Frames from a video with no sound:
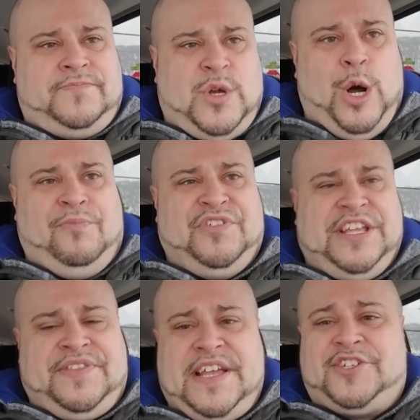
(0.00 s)

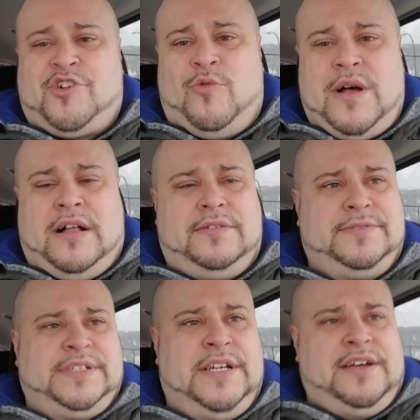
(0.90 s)
hopefully things go well
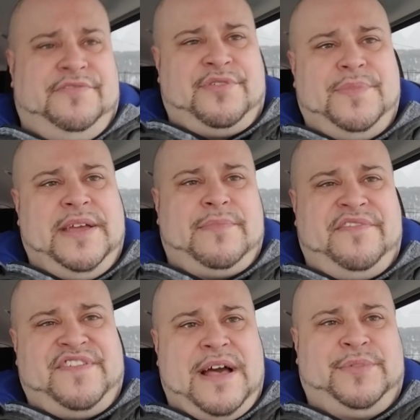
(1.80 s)
for me and my
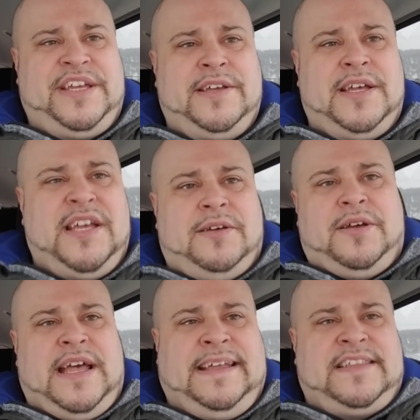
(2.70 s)
family.
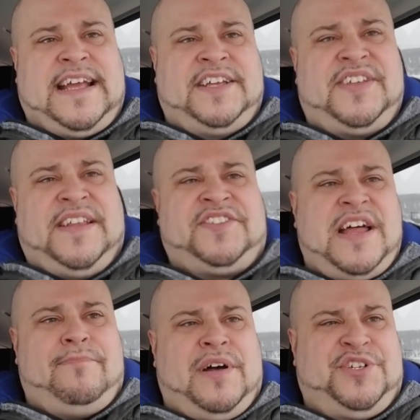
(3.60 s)
And like I said, it's
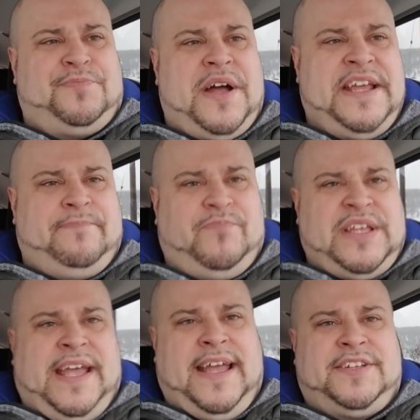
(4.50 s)
not much money,
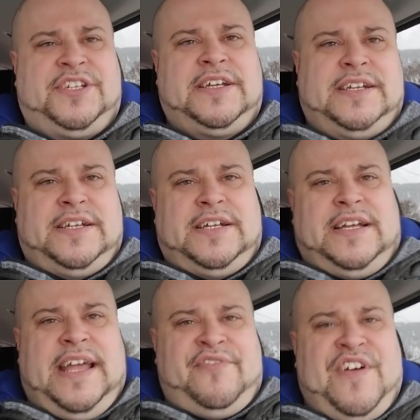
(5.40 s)

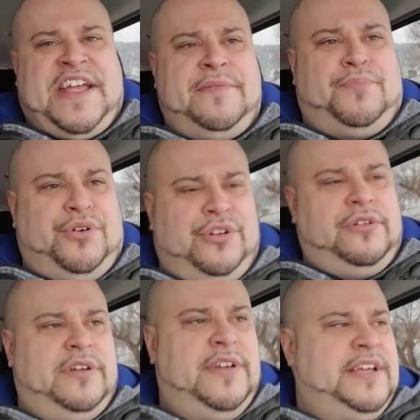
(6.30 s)
and if I could
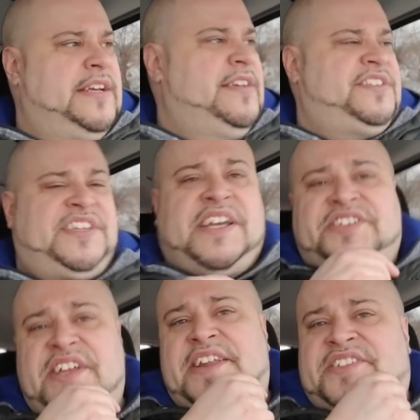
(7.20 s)
pull
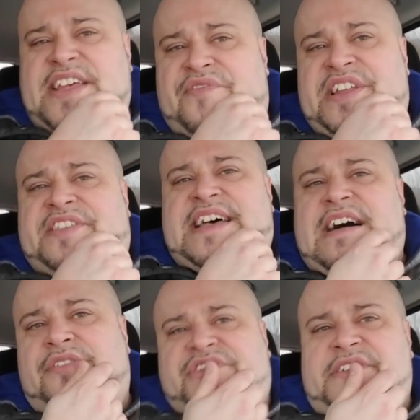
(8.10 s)
60 to
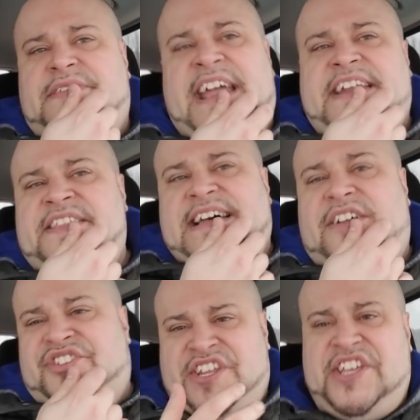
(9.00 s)
70,000,
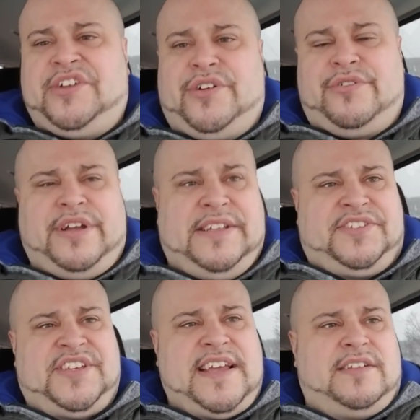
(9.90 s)
80,000 a year in
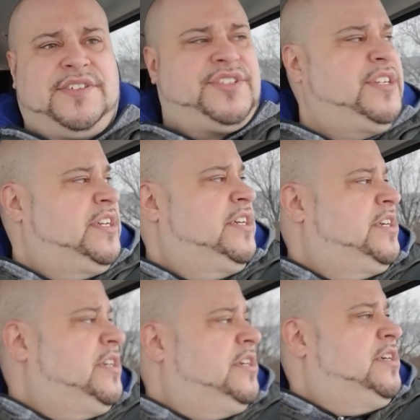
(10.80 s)
sales,
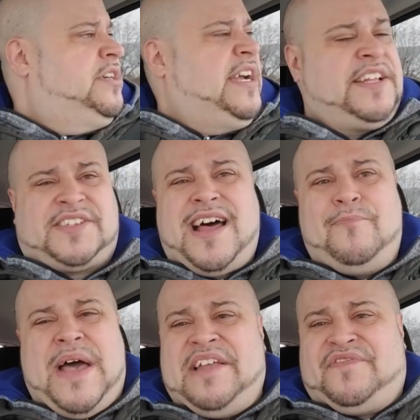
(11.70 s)
it's not
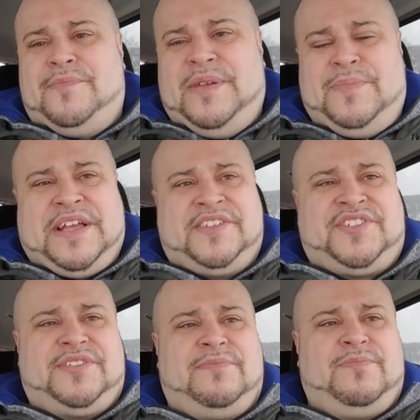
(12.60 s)
bad for me, because